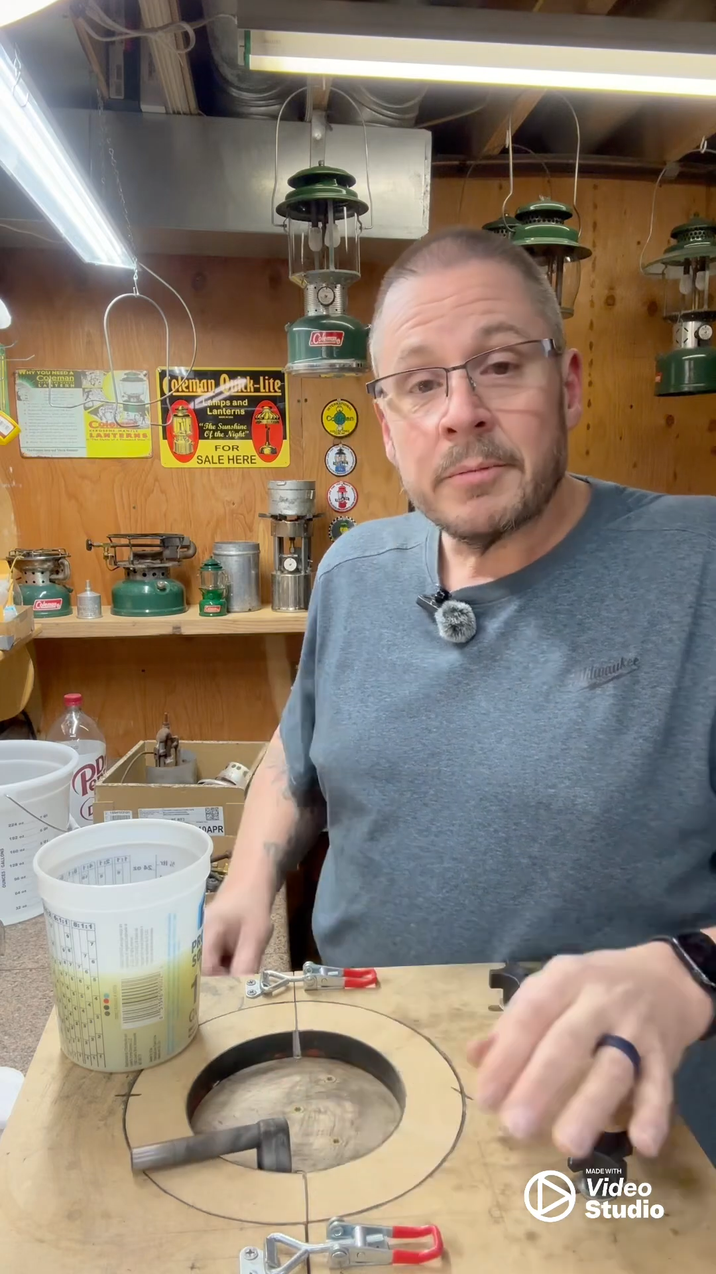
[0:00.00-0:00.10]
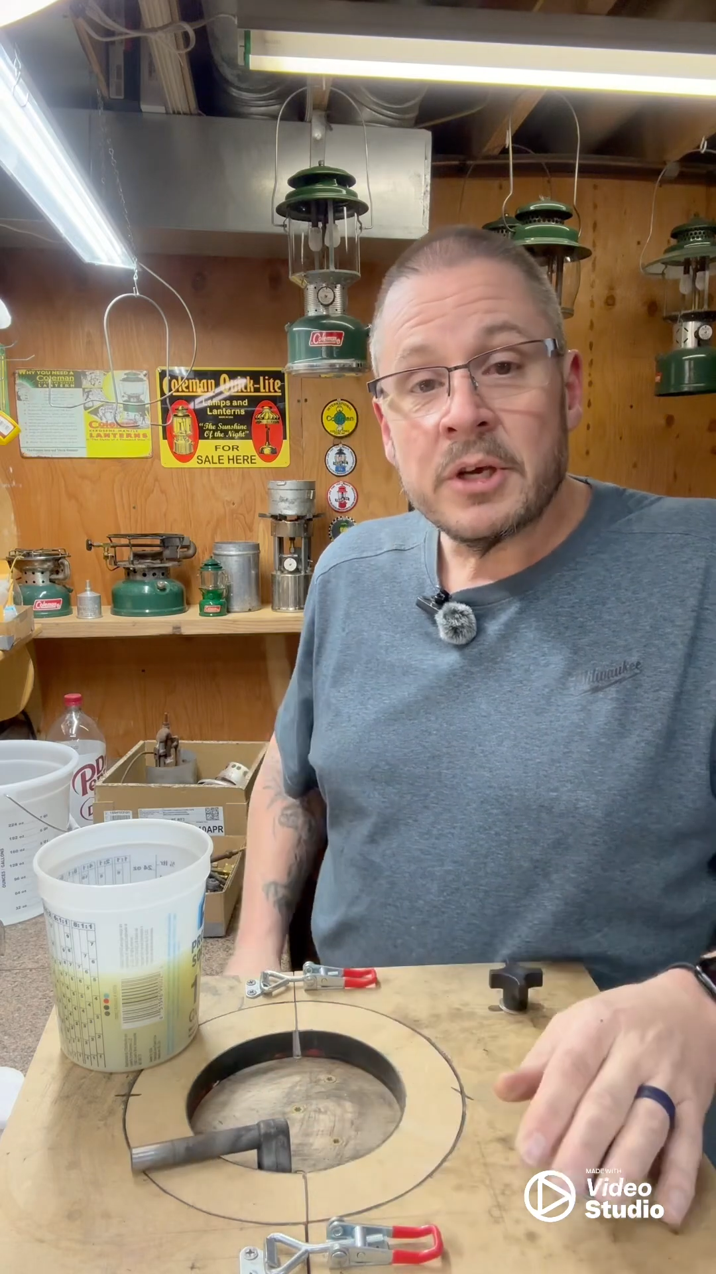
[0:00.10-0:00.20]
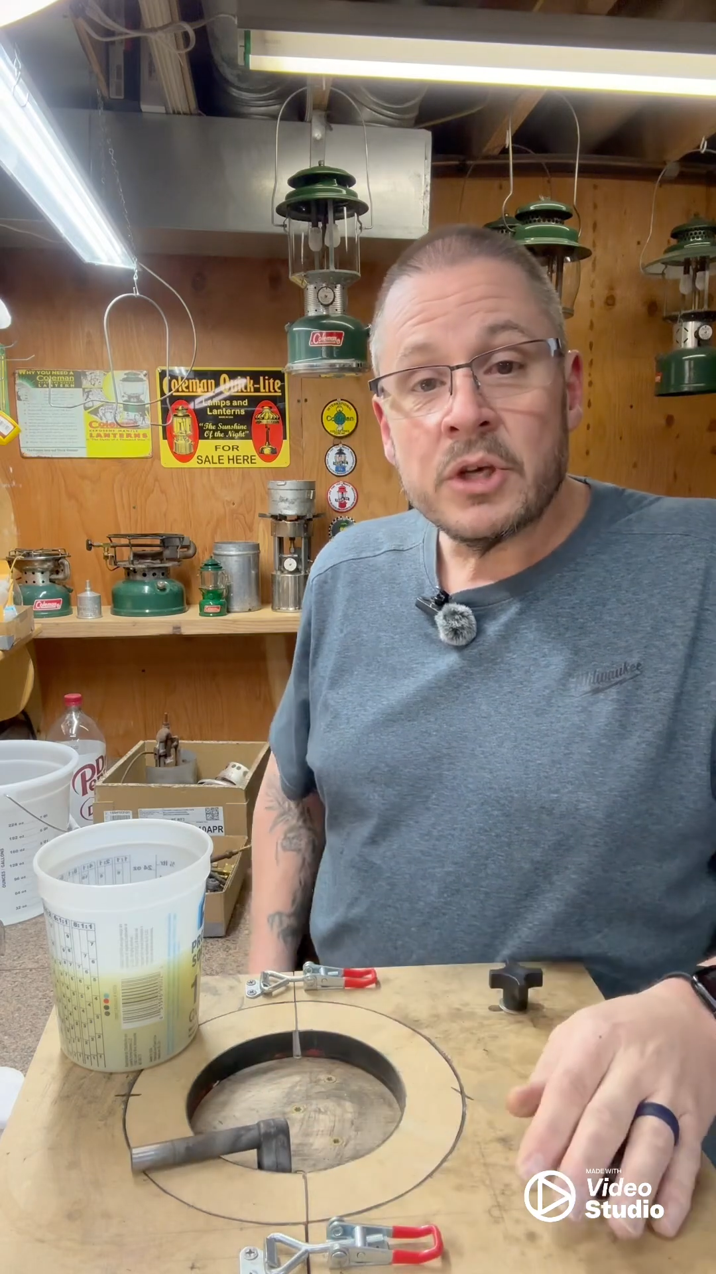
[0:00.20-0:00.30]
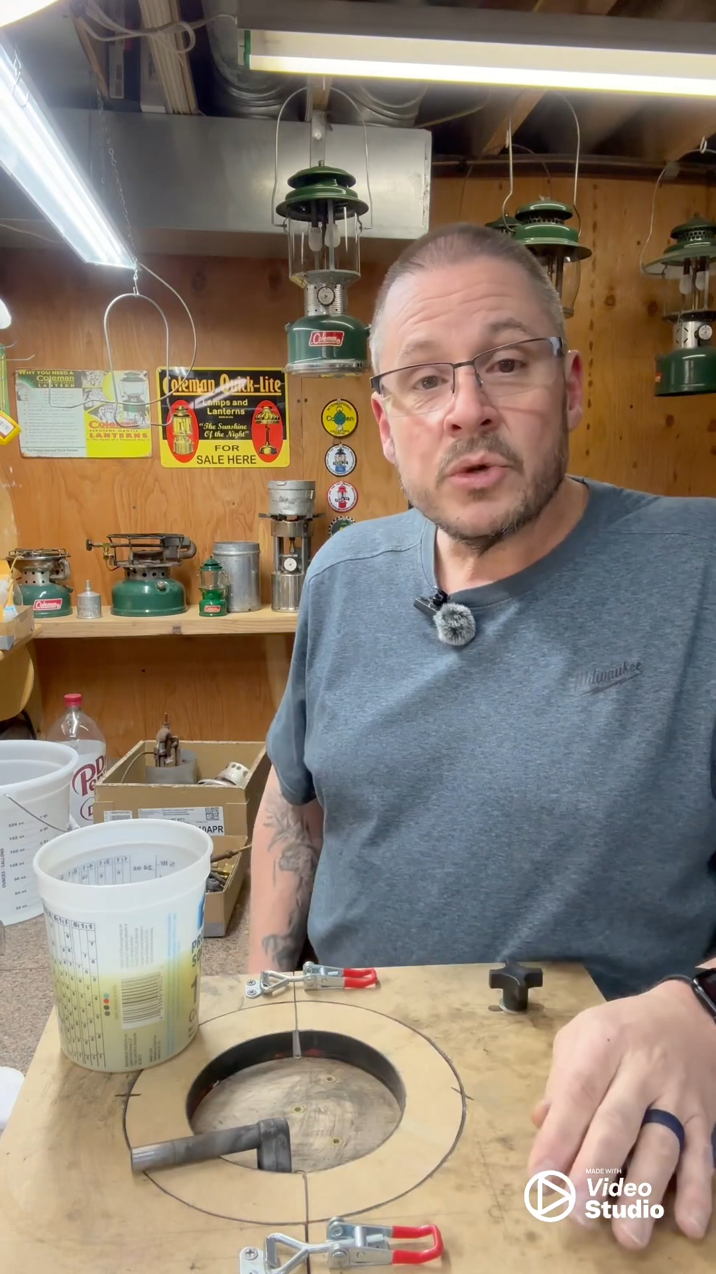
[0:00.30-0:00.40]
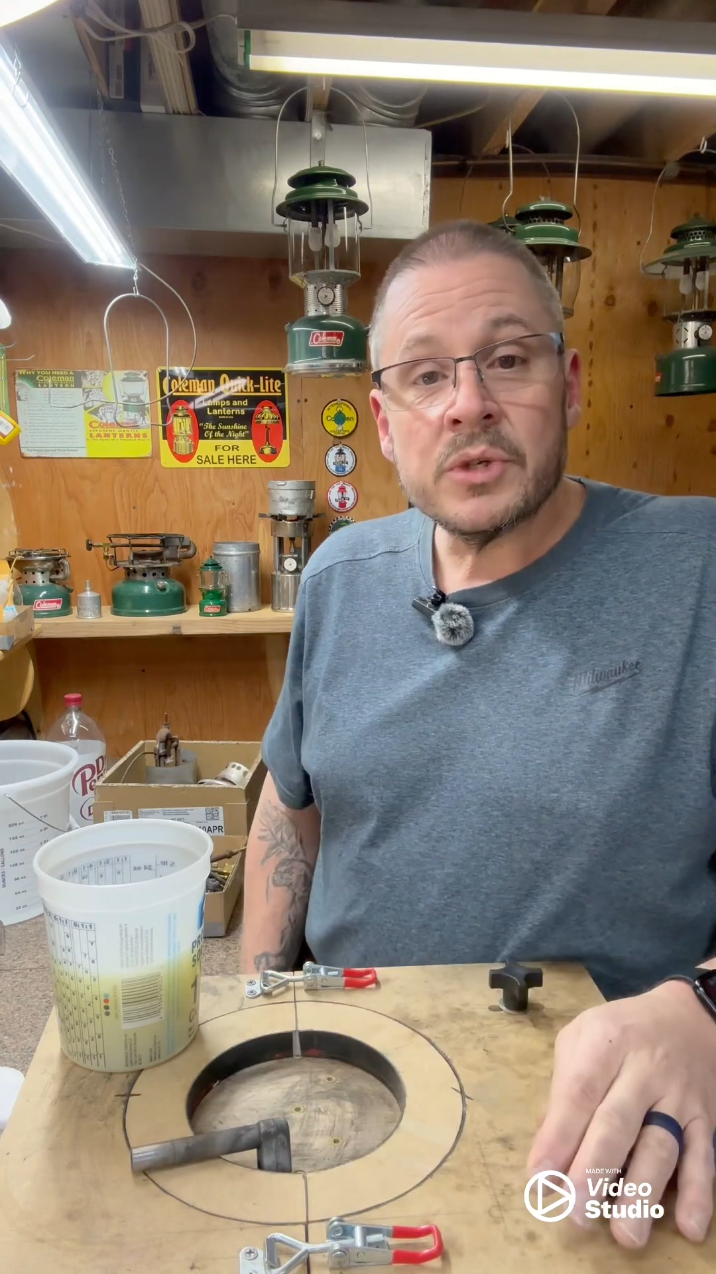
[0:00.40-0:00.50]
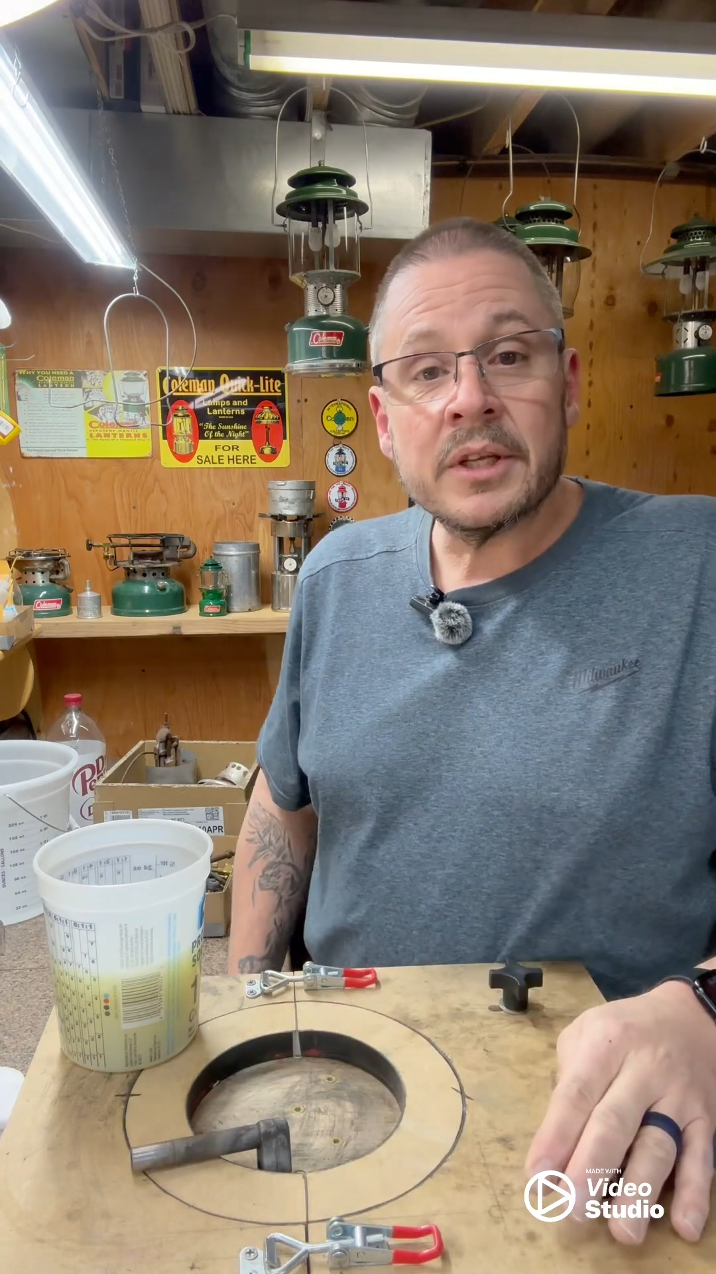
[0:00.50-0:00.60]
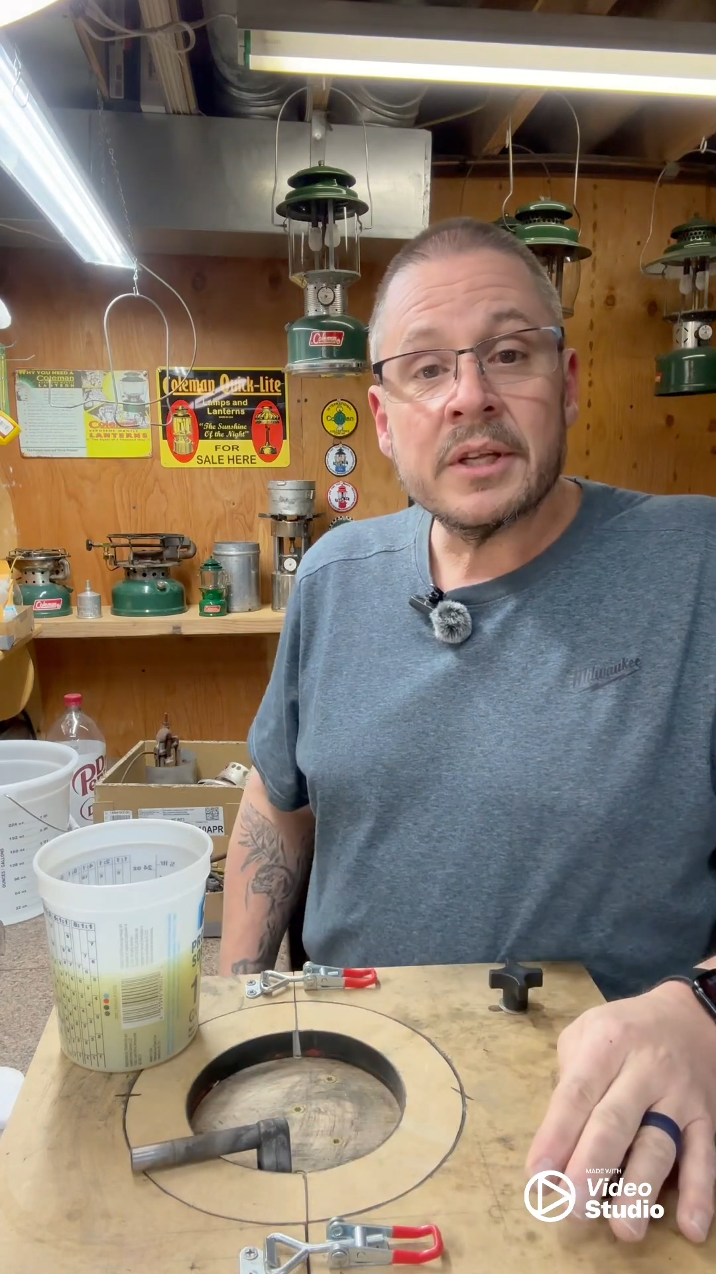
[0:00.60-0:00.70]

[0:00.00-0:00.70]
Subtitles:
be using